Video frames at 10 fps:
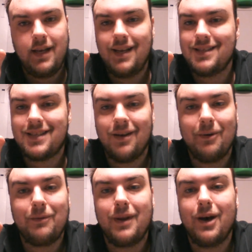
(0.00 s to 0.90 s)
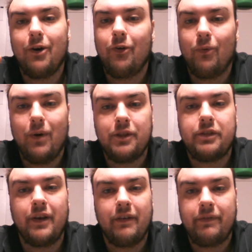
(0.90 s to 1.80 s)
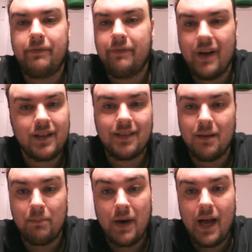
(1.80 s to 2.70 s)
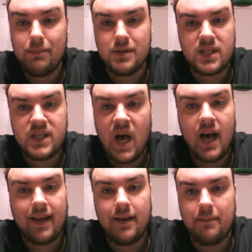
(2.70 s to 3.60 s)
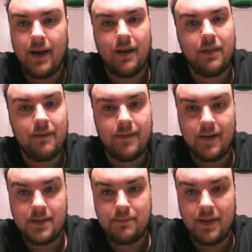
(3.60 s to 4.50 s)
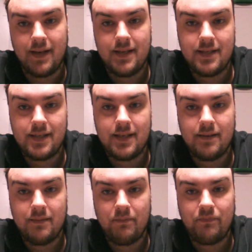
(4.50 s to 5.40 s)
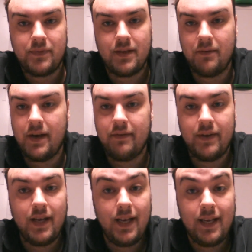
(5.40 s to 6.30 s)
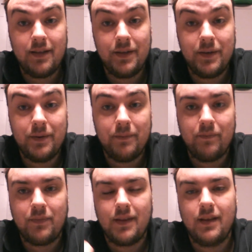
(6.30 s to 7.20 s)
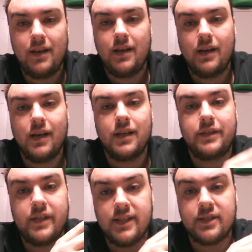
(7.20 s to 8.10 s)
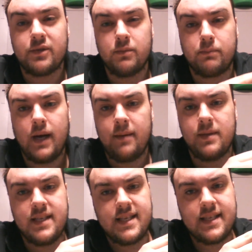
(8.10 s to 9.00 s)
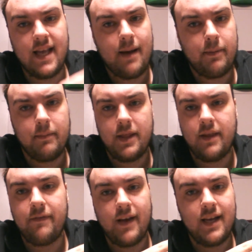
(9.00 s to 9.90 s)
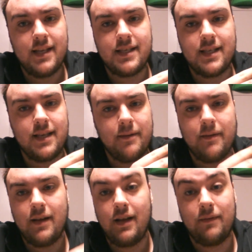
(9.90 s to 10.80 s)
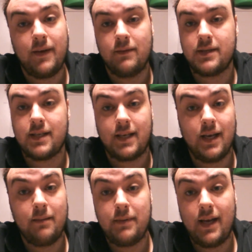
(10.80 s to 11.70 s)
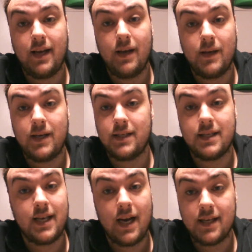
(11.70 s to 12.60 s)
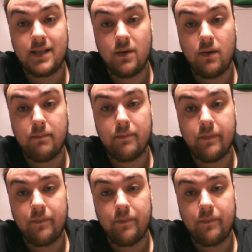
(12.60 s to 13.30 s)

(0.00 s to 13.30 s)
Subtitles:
and don't know what the fuck the Bible's talking about in the first place. Don't have any clue. Jesus would probably slap them in the face if he was to come down and to talk to them.